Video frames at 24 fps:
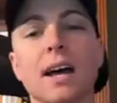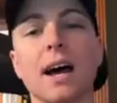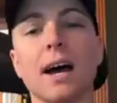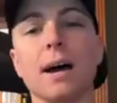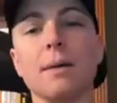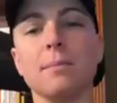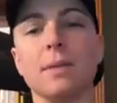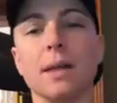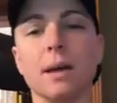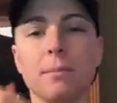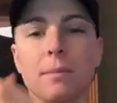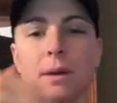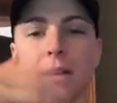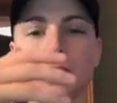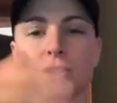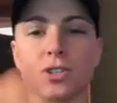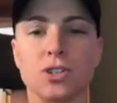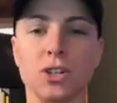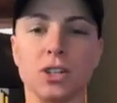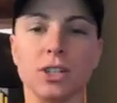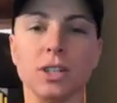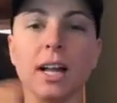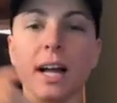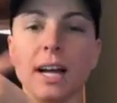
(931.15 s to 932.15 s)
Lab that
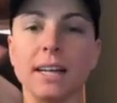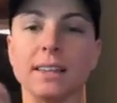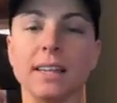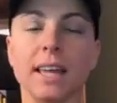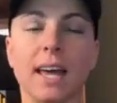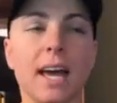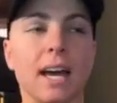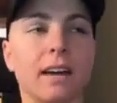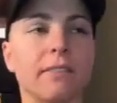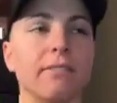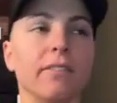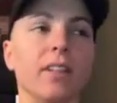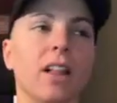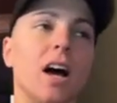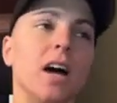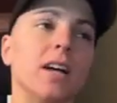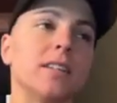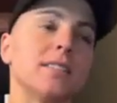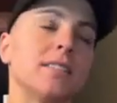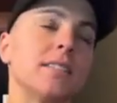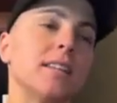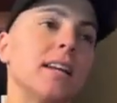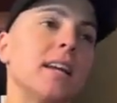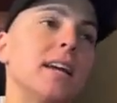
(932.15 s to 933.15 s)
measure like the hand
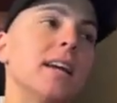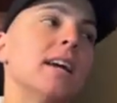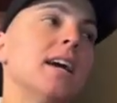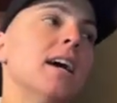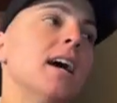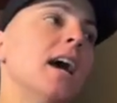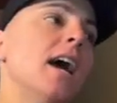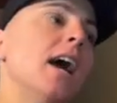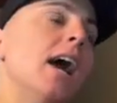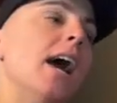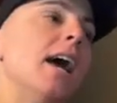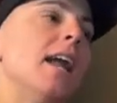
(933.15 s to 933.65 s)
velocity.